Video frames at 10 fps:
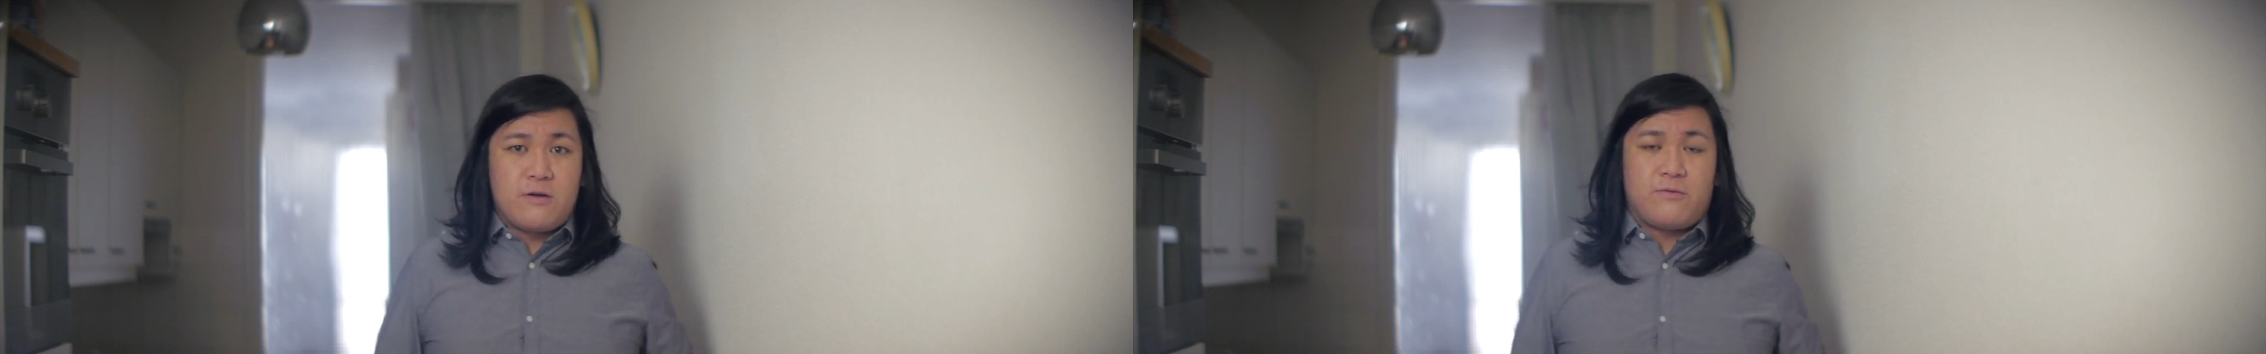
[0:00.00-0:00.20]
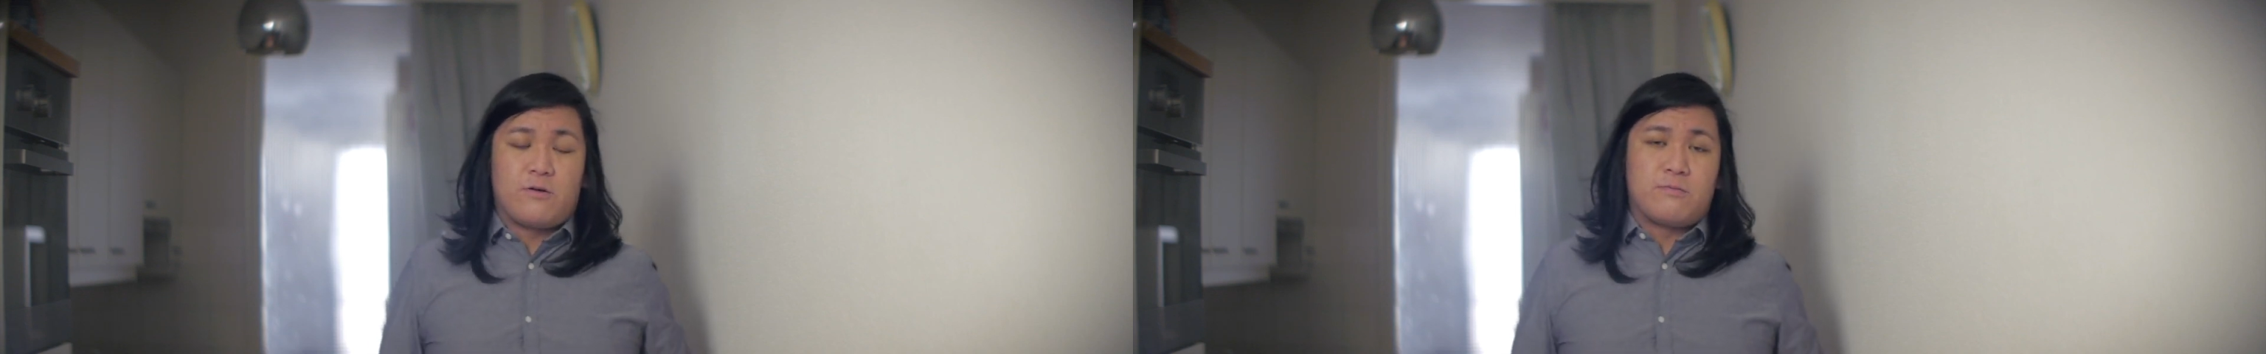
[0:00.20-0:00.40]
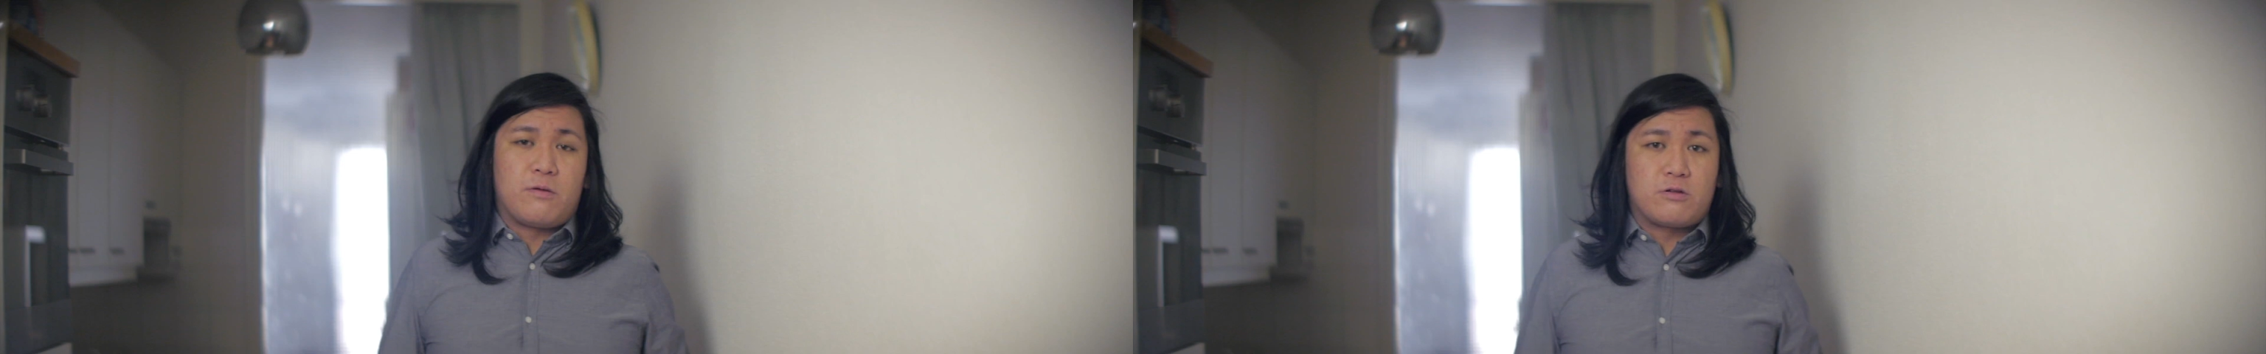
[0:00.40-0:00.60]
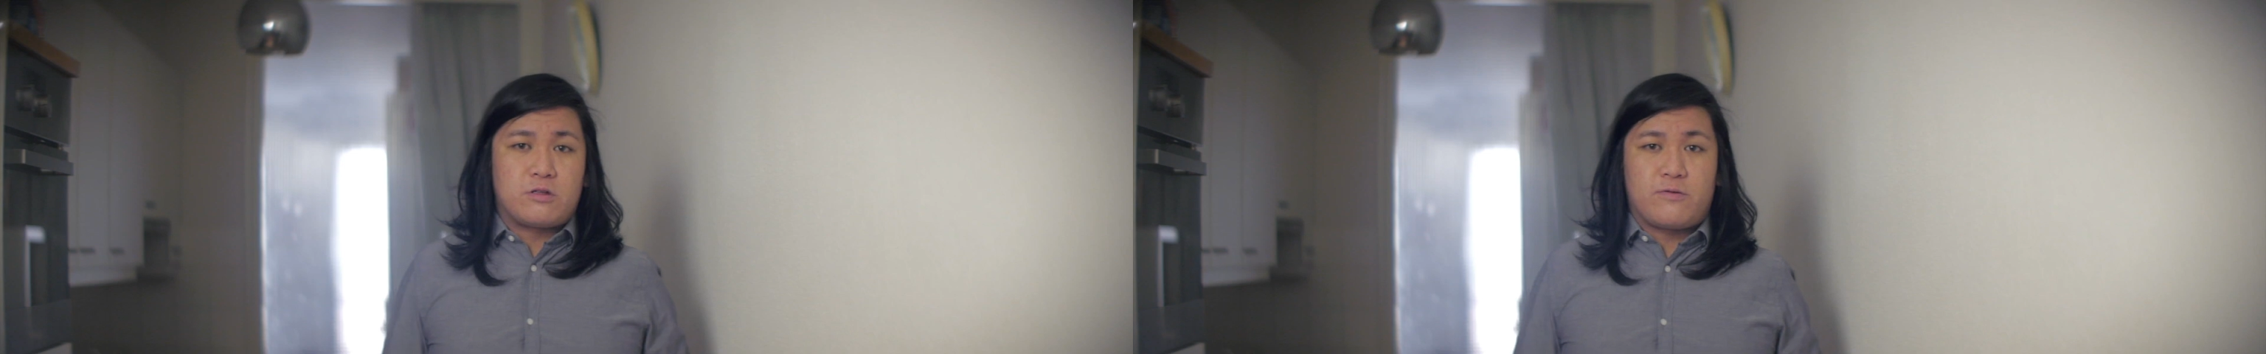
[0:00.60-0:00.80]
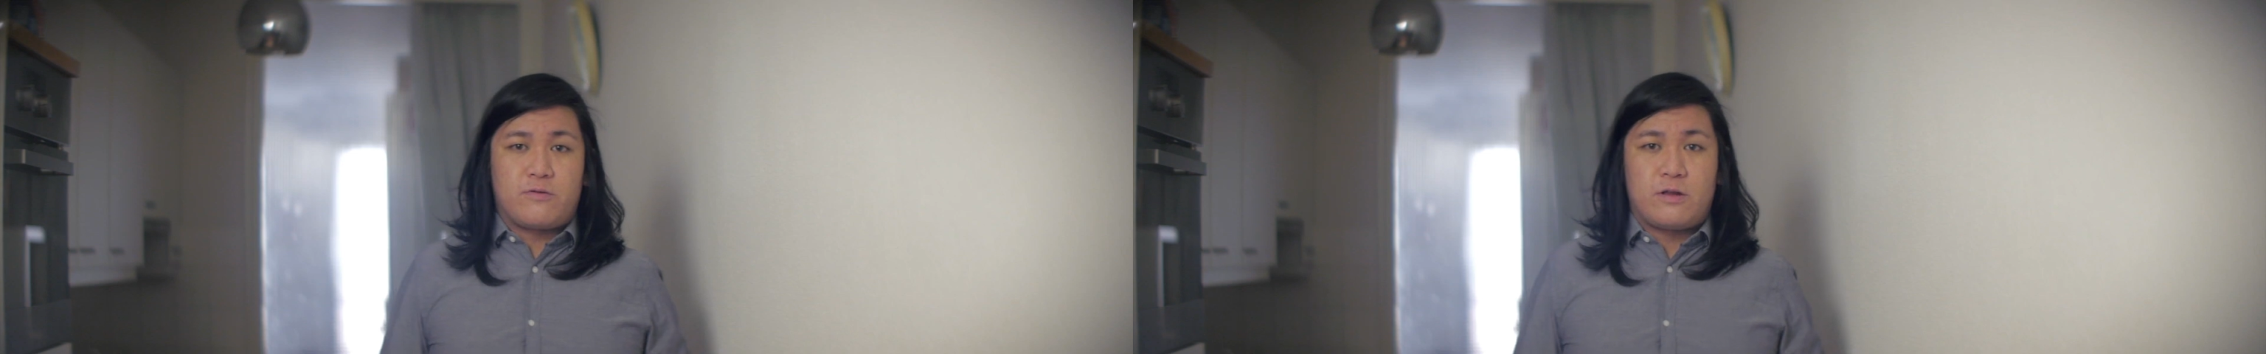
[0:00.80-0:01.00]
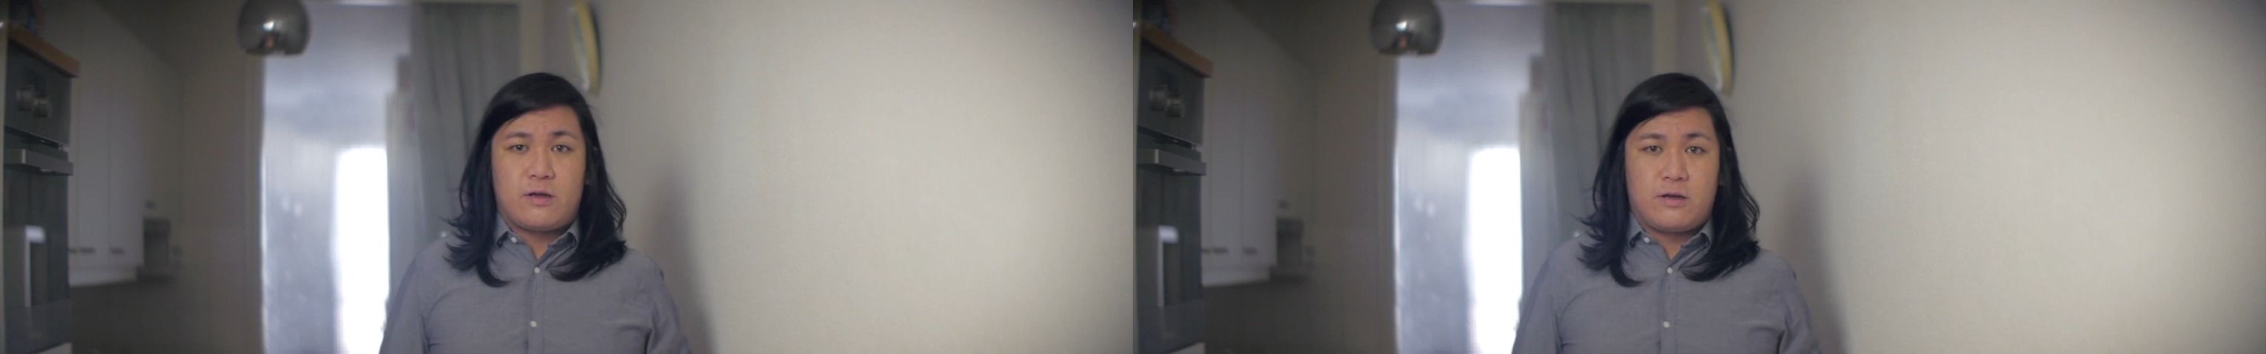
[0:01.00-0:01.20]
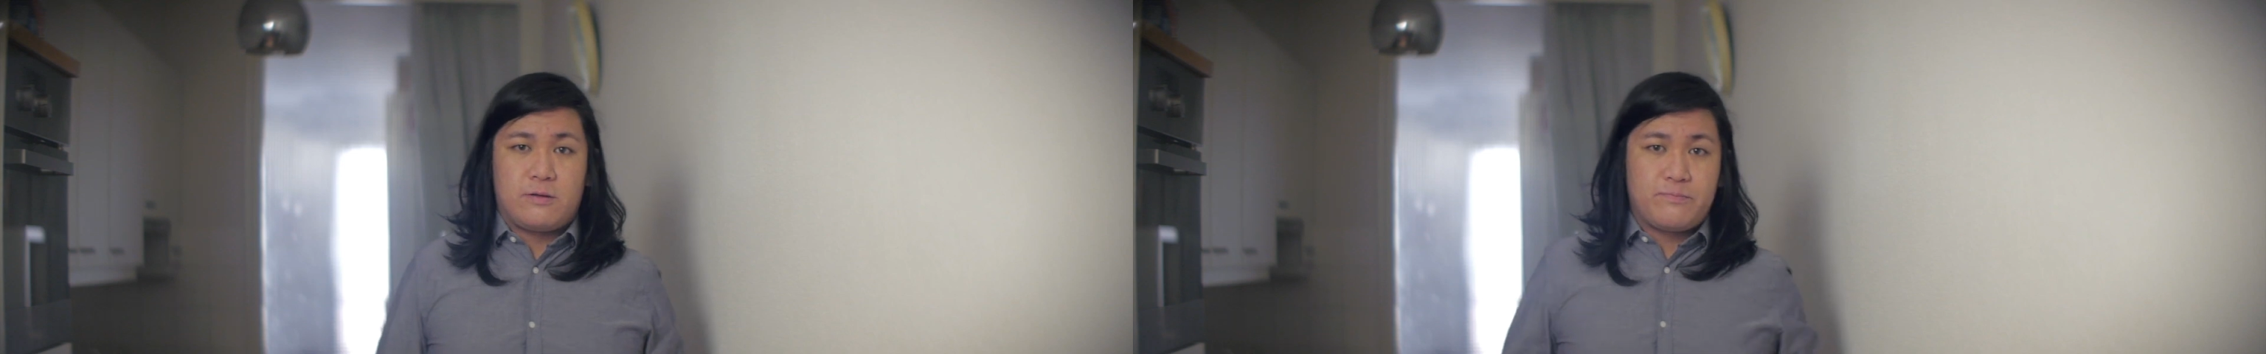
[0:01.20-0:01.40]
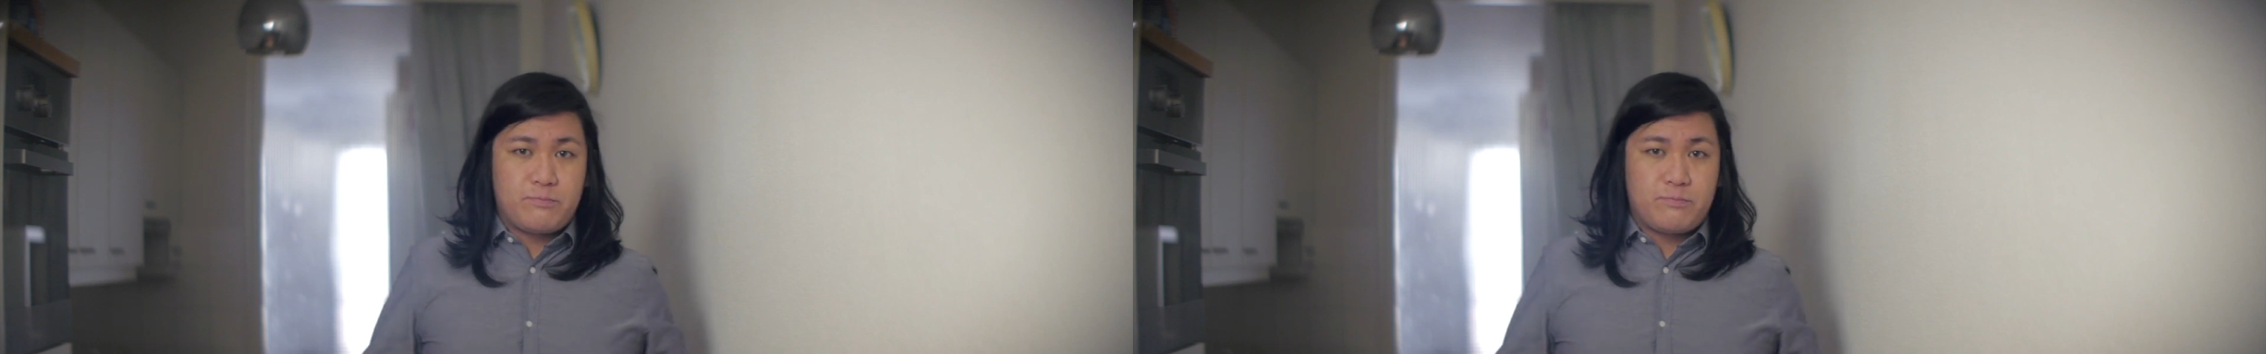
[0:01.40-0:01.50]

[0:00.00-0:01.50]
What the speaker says: for most of the